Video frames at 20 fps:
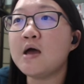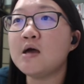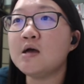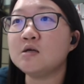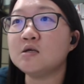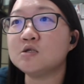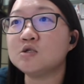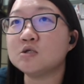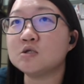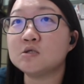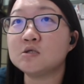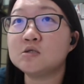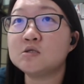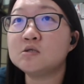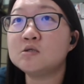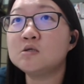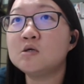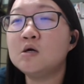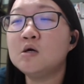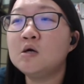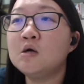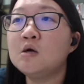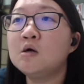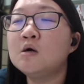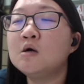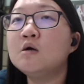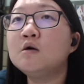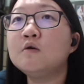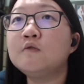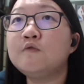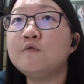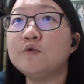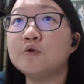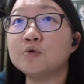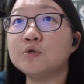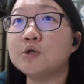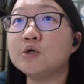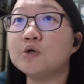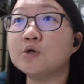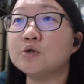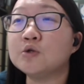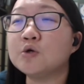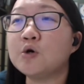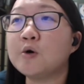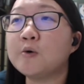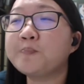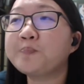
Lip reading: is just floating on top.